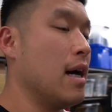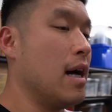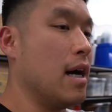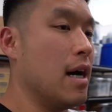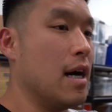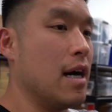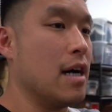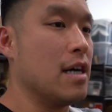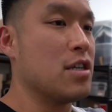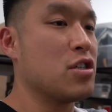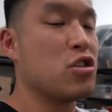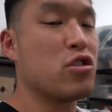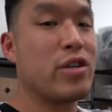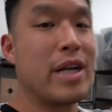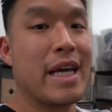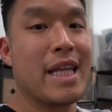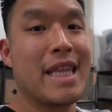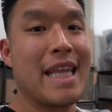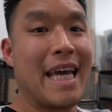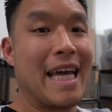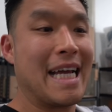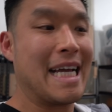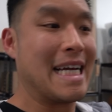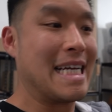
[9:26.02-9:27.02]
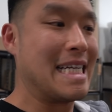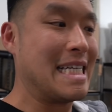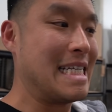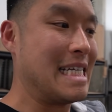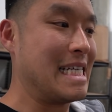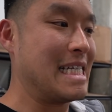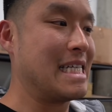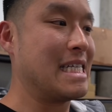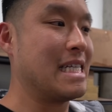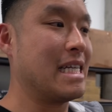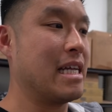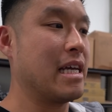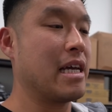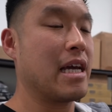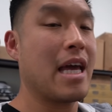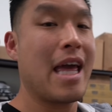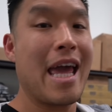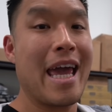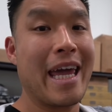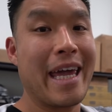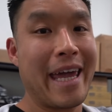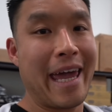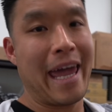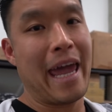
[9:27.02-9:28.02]
uh, strength and conditioning
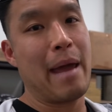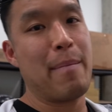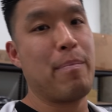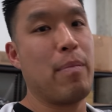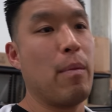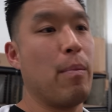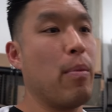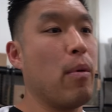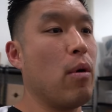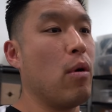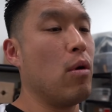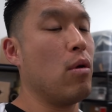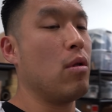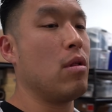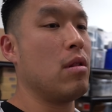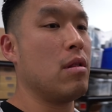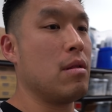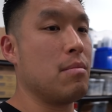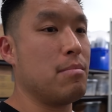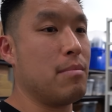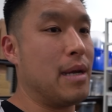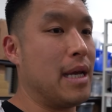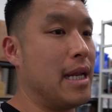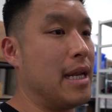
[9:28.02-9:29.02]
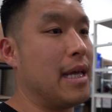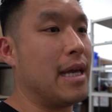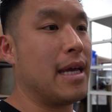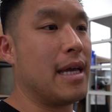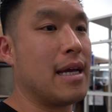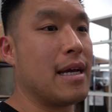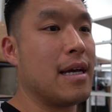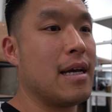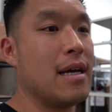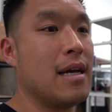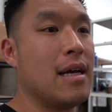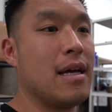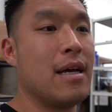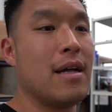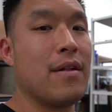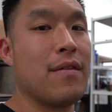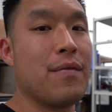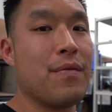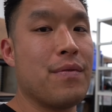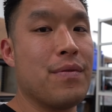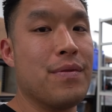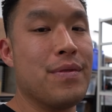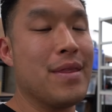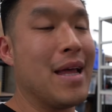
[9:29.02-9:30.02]
capable, meaning
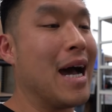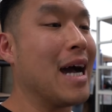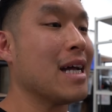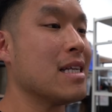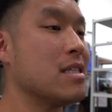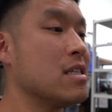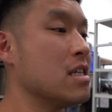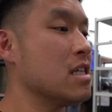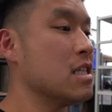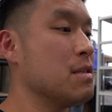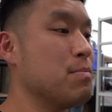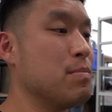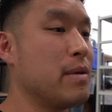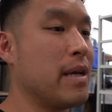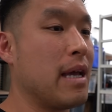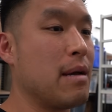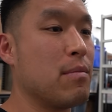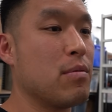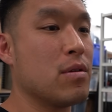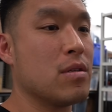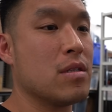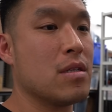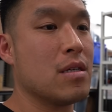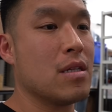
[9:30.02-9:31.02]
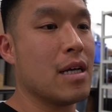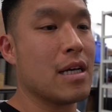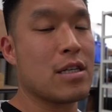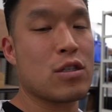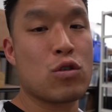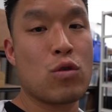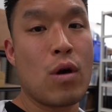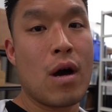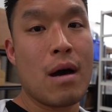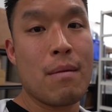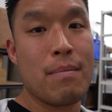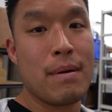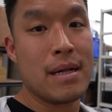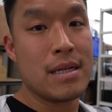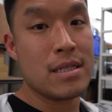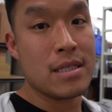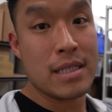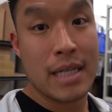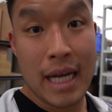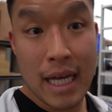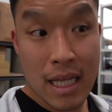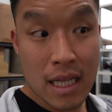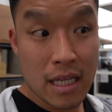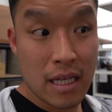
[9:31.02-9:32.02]
not just be able to like squat, bench,
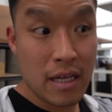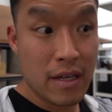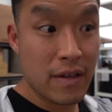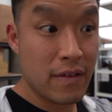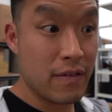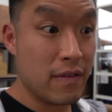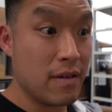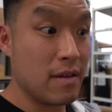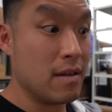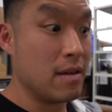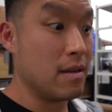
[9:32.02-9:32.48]
deadlift,